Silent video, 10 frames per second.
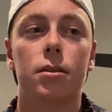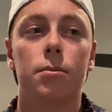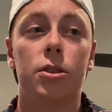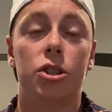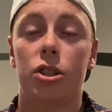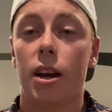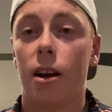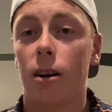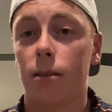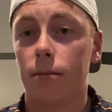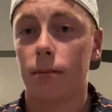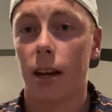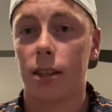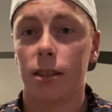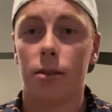But share,
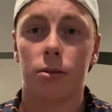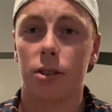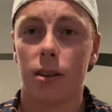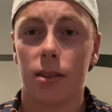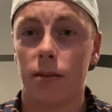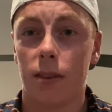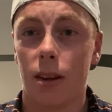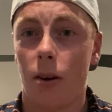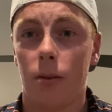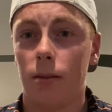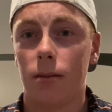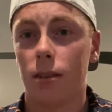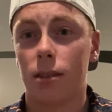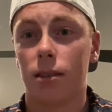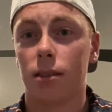actually don't share this video.
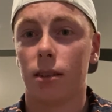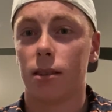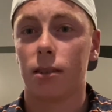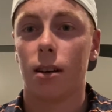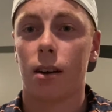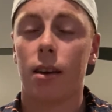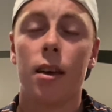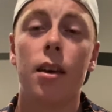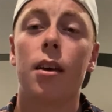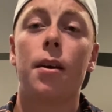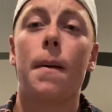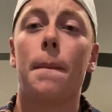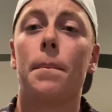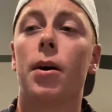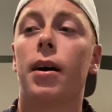This is gonna suck.
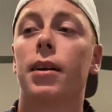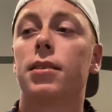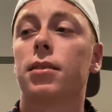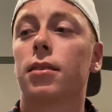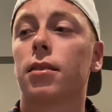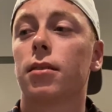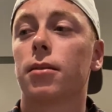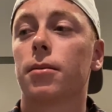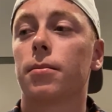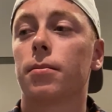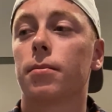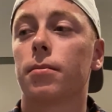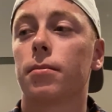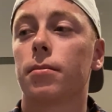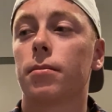But,
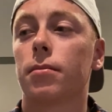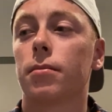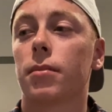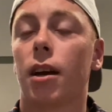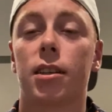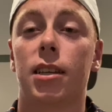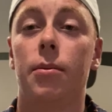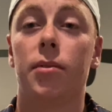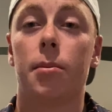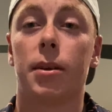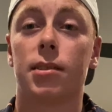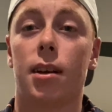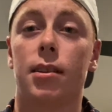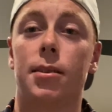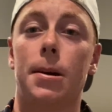gosh, I keep flipping
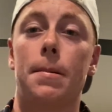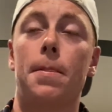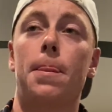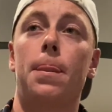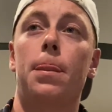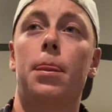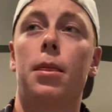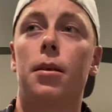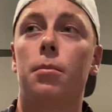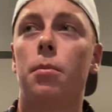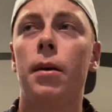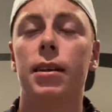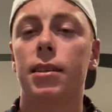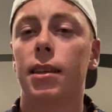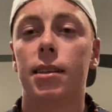sides here.
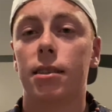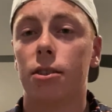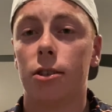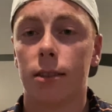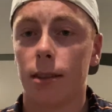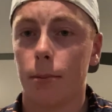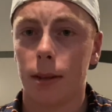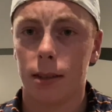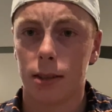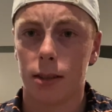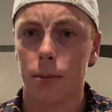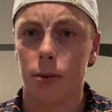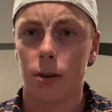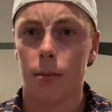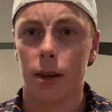Basically, this is just something just to
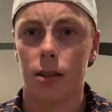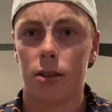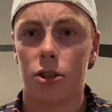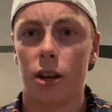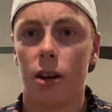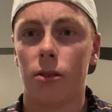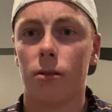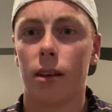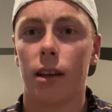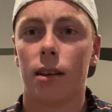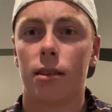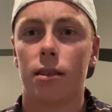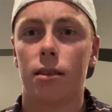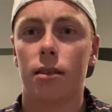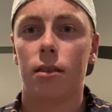put on my channel and
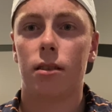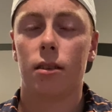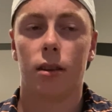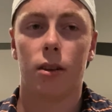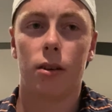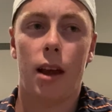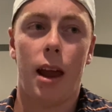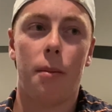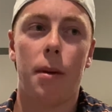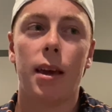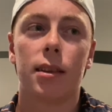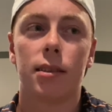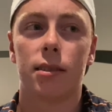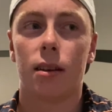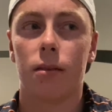learn how to make this
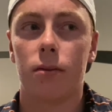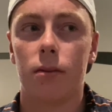stuff.